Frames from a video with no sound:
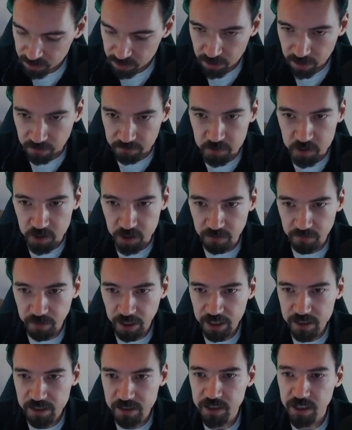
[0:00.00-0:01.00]
of g of
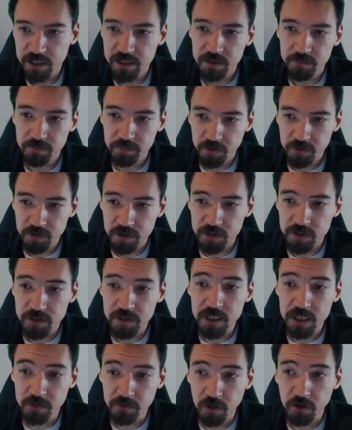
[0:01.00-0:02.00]
x as x approaches
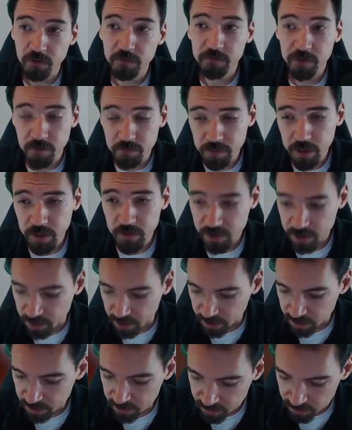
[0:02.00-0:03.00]
0 from both
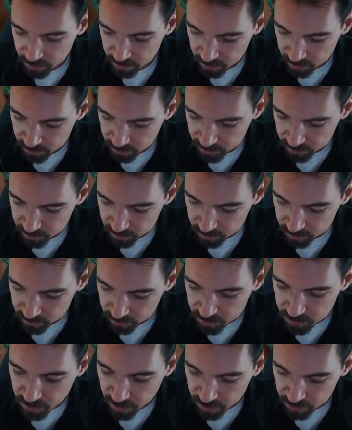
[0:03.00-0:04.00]
sides does
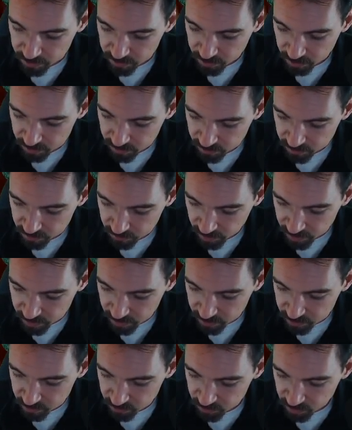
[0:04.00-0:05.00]
not exist. So I guess I
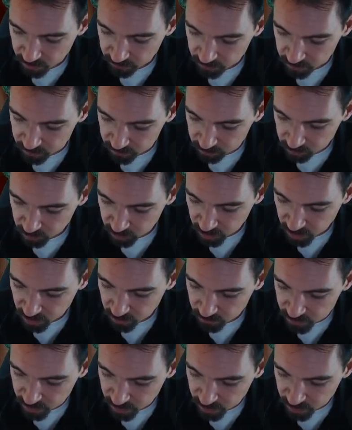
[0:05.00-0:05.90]
shouldn't even put an equal sign